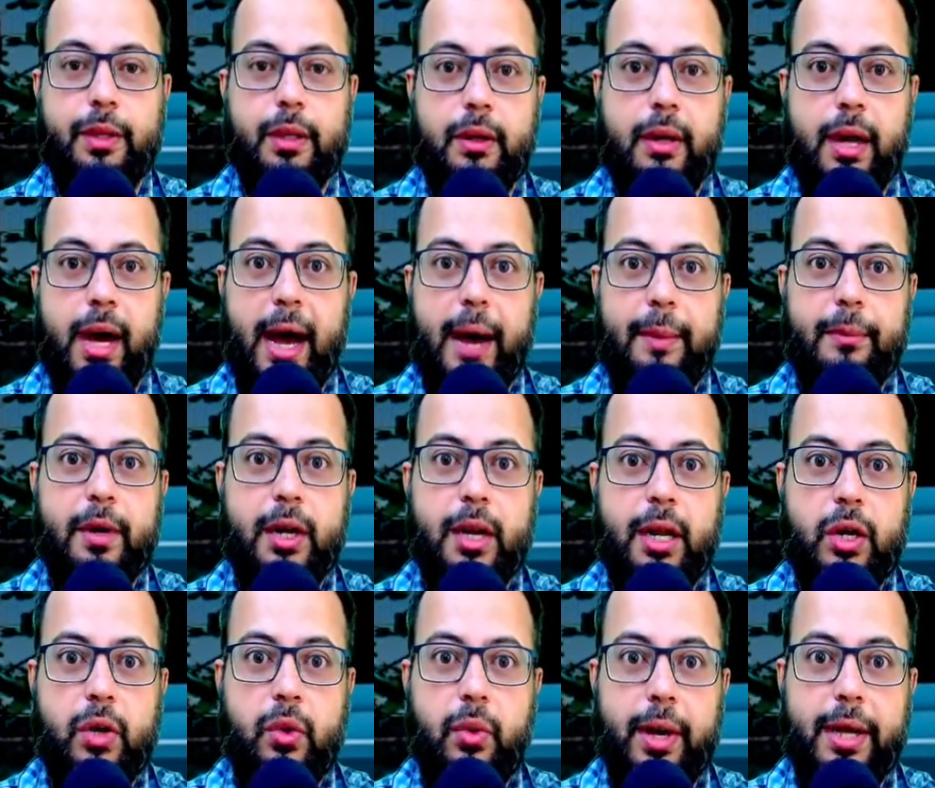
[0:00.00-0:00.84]
I'm going to
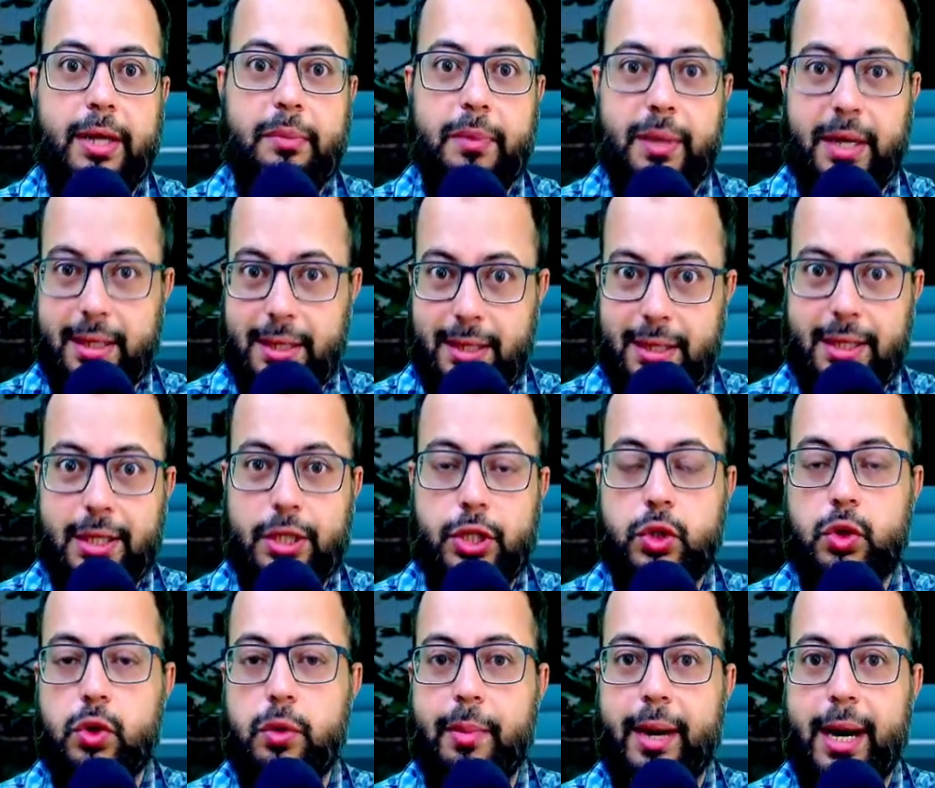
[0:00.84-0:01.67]
quit because it is
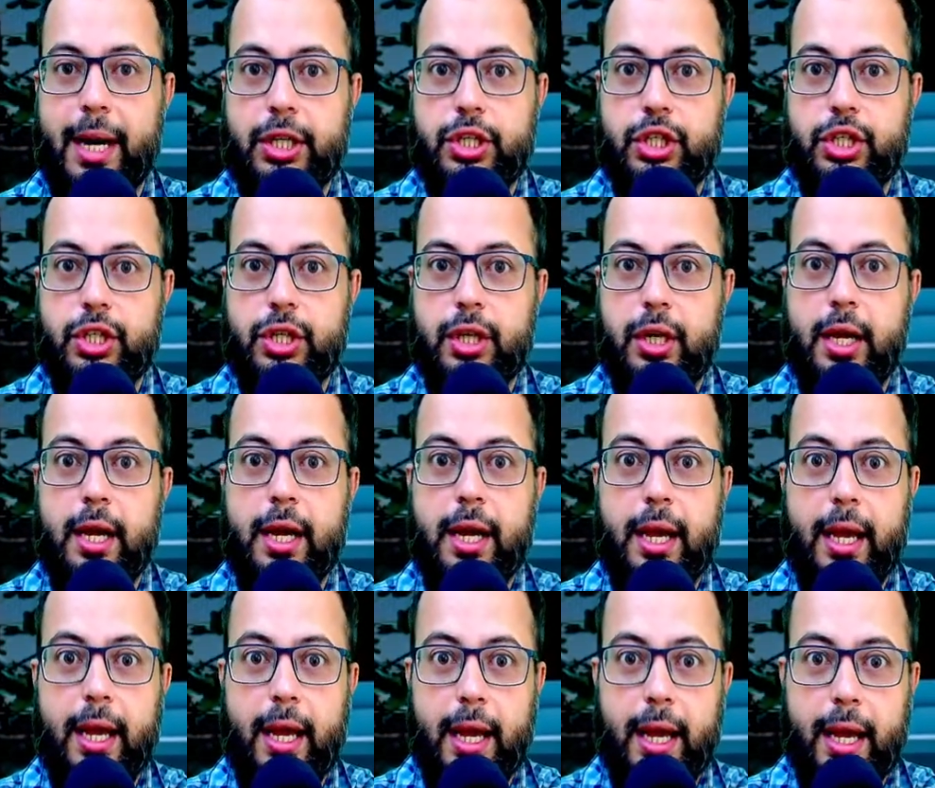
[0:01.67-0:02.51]
too much?
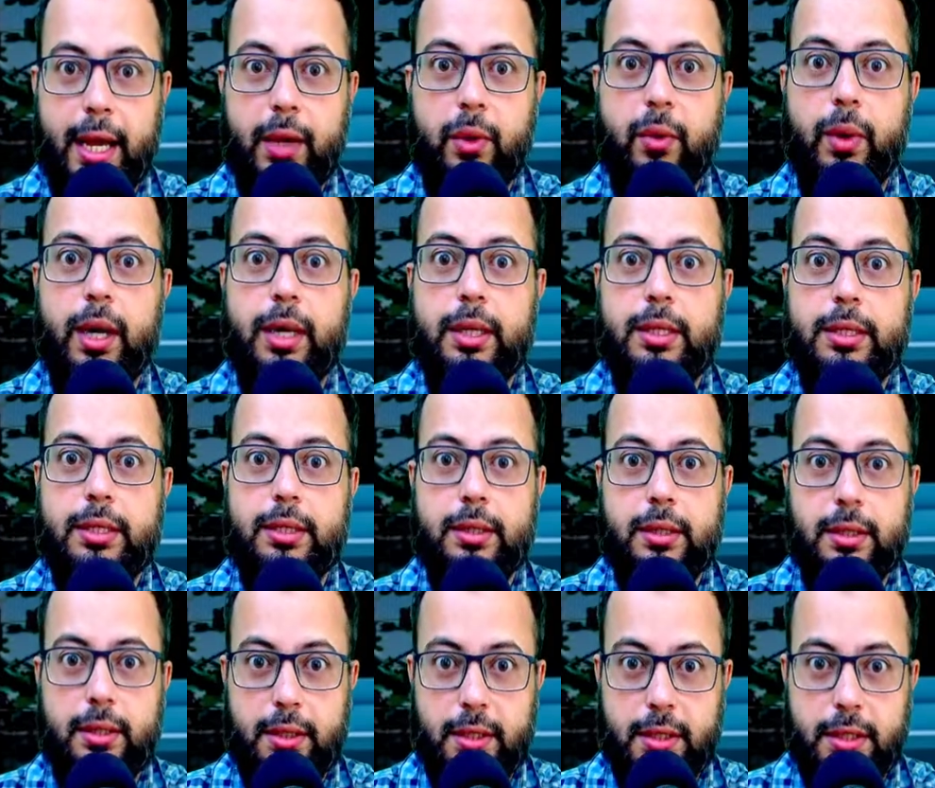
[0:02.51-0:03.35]
It was
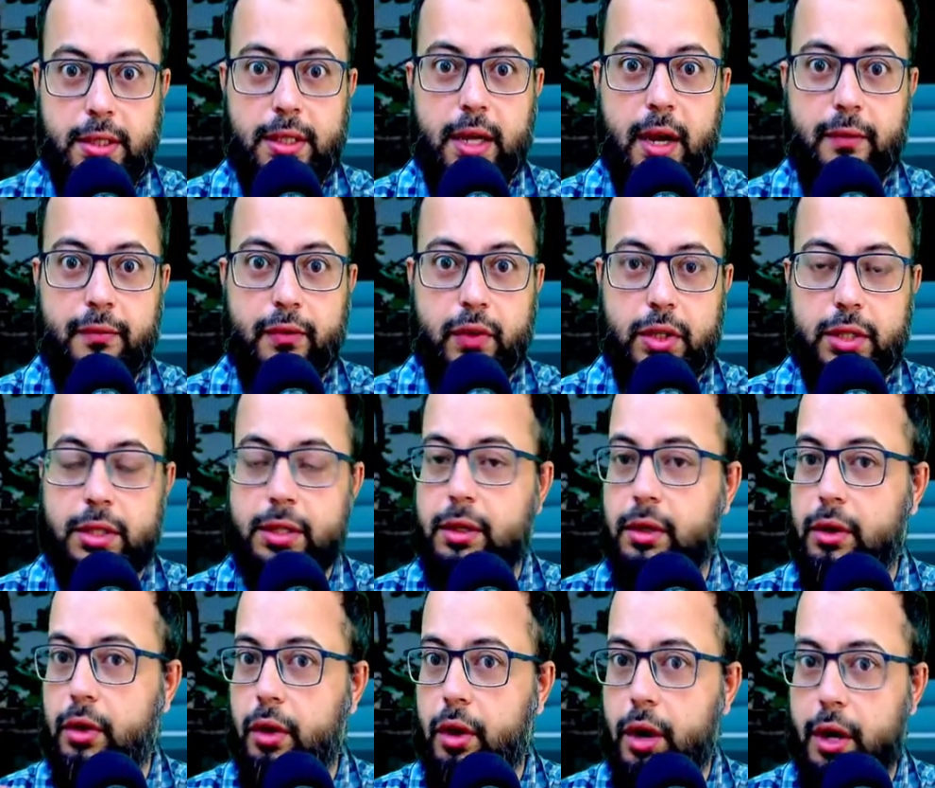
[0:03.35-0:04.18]
the staffers,
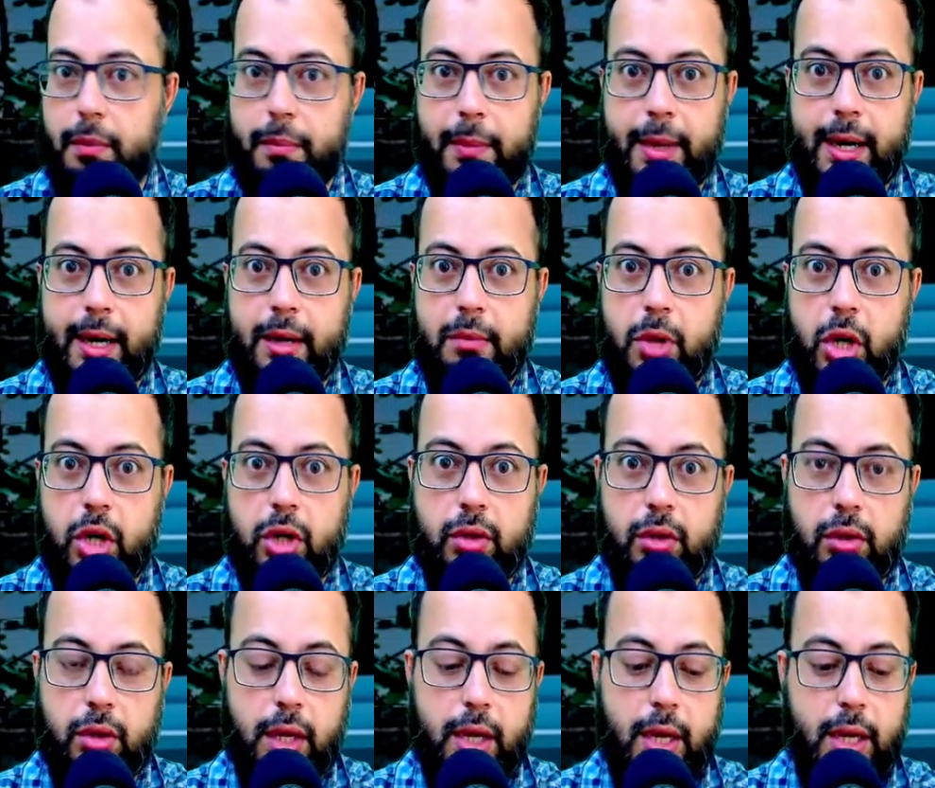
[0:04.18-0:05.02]
not Meghan
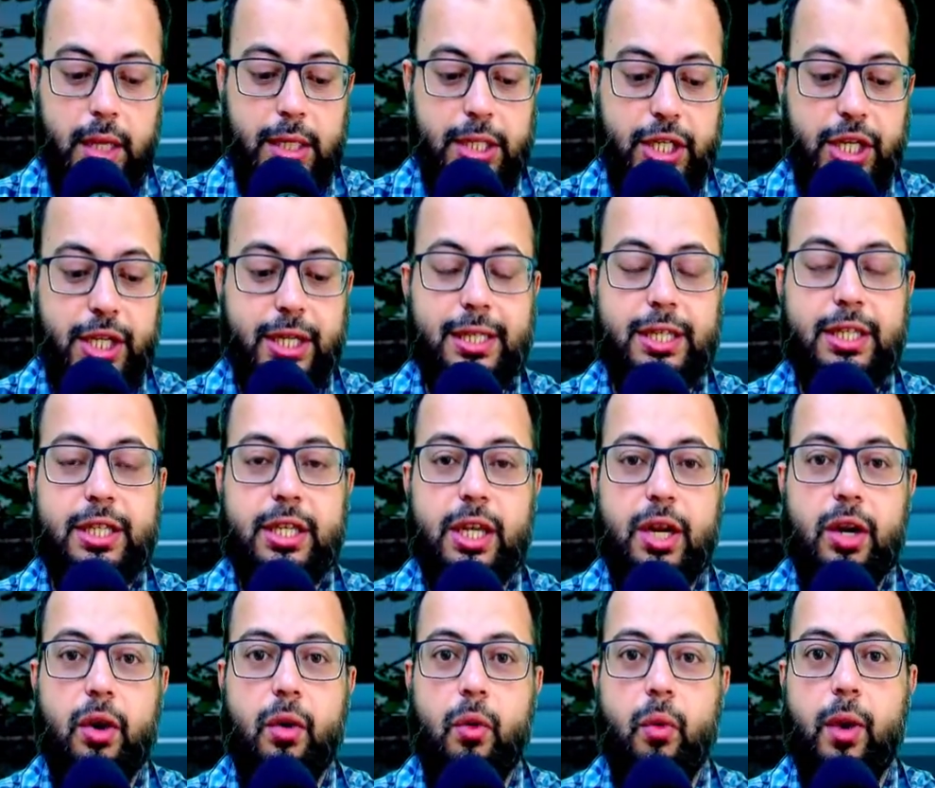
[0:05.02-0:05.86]
Markle. She
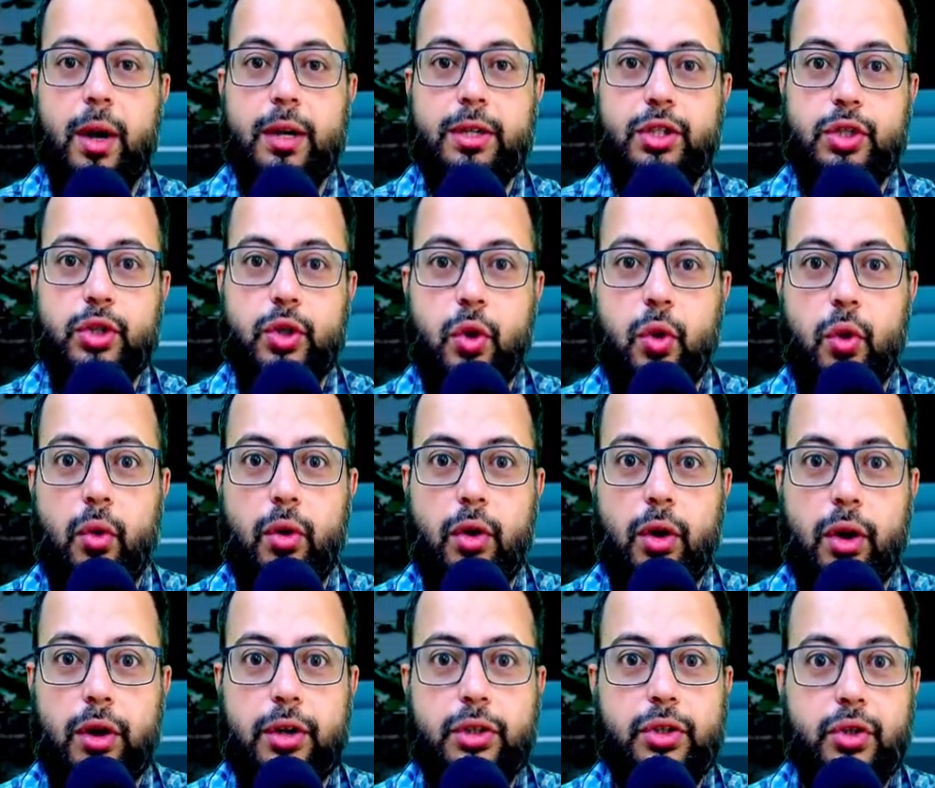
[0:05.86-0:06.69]
still wants to hold
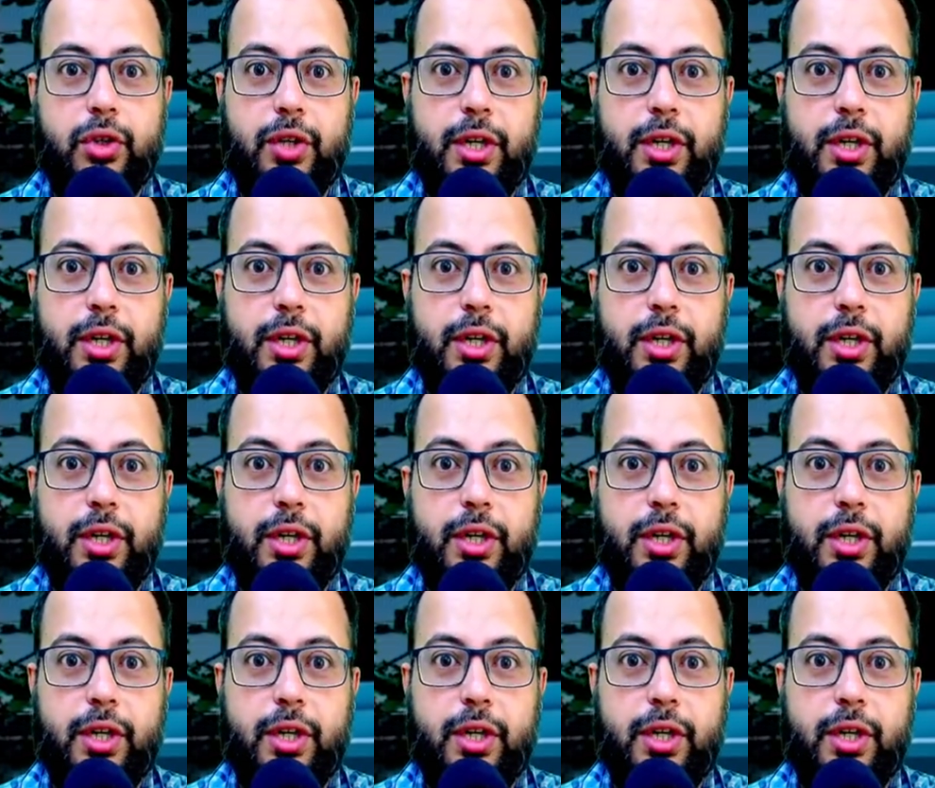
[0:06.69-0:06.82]
on to her